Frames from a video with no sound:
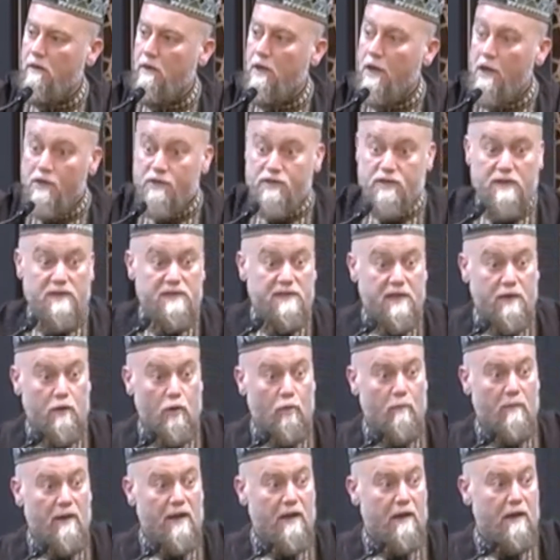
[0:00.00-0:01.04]
She said,
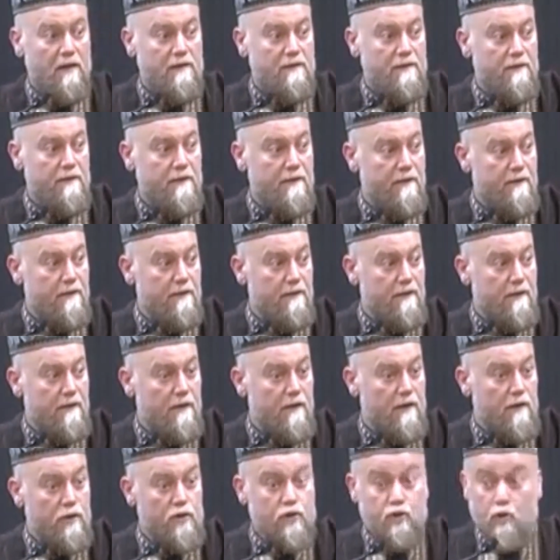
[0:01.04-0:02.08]
oh my God,
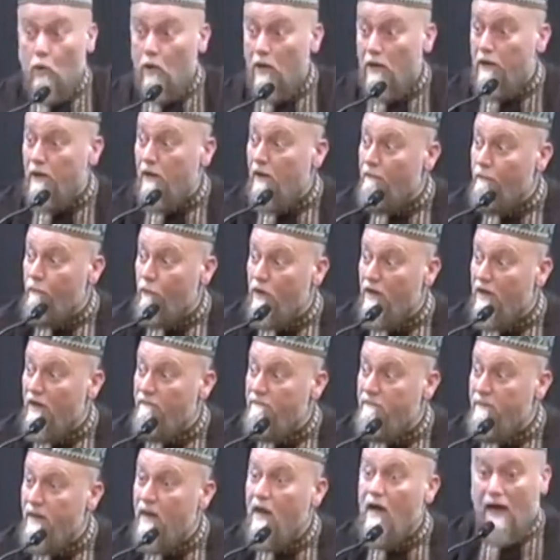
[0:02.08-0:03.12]
so Allah
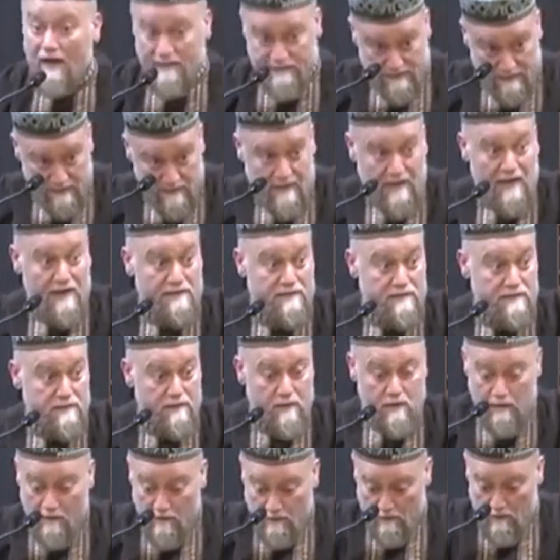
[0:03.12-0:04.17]
forgive me? I said,
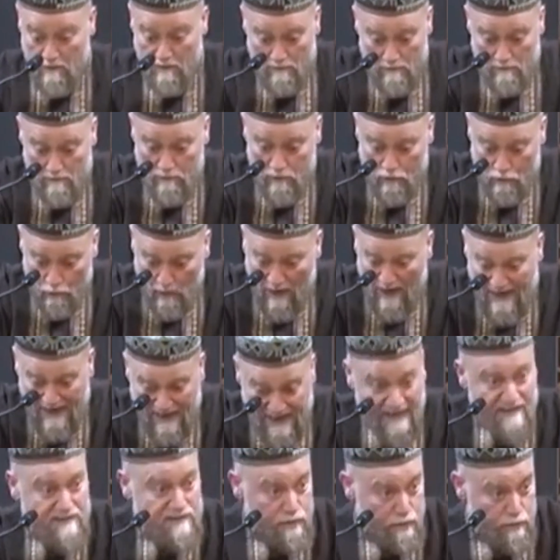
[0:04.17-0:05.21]
yes. I
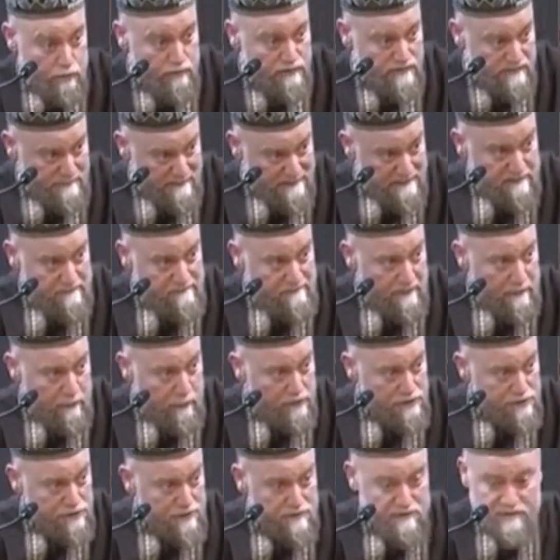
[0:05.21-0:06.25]
asked you specific
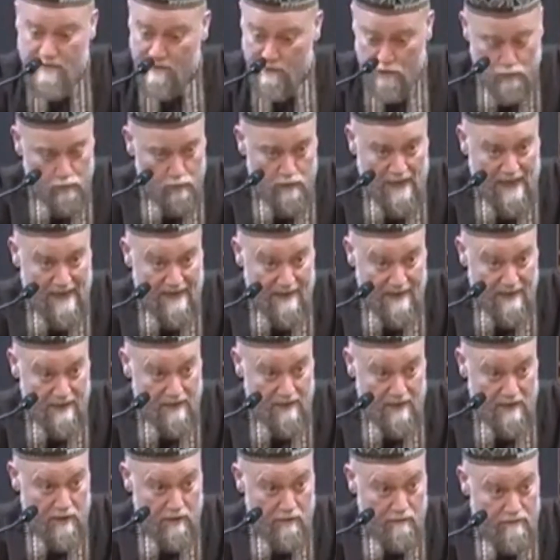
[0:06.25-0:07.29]
questions. Did you lie in
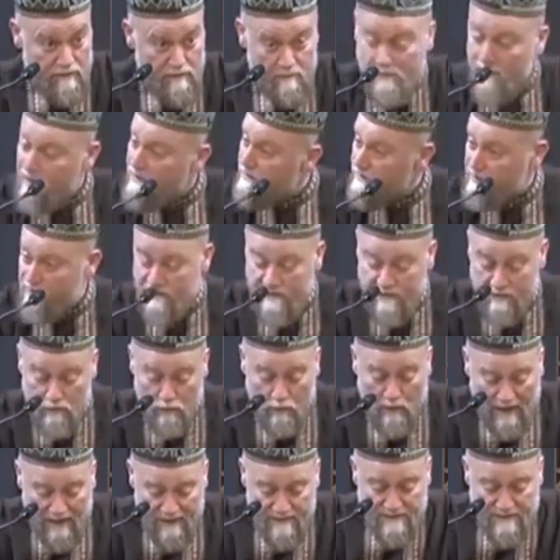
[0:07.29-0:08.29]
any of them? They said, no.